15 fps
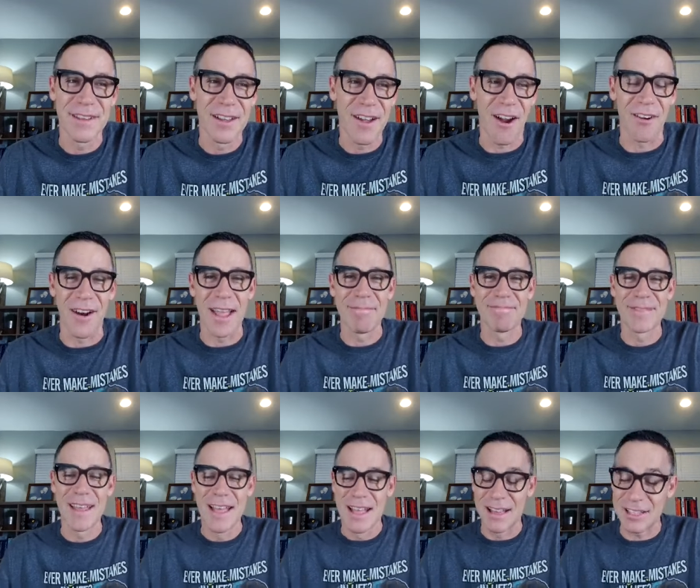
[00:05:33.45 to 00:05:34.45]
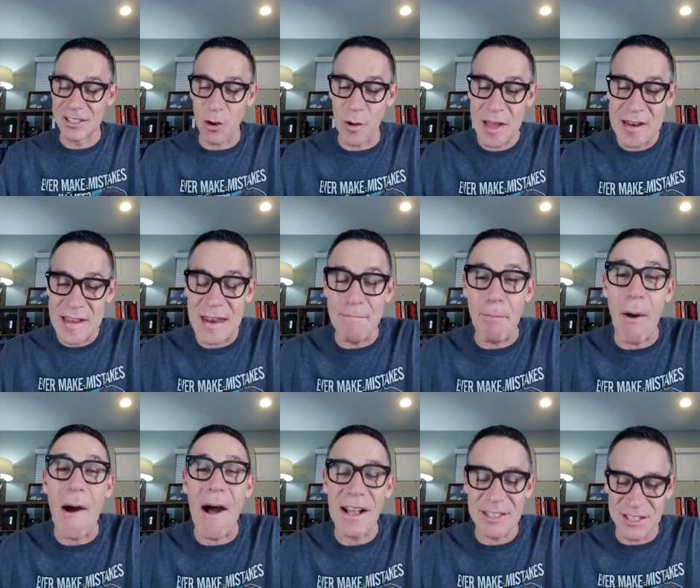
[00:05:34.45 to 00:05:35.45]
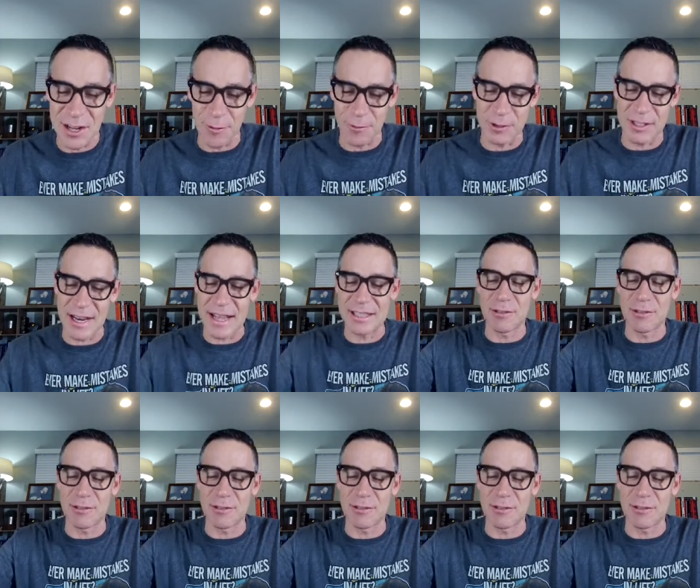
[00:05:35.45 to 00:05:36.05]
All right, now let's go ahead and pause there for today.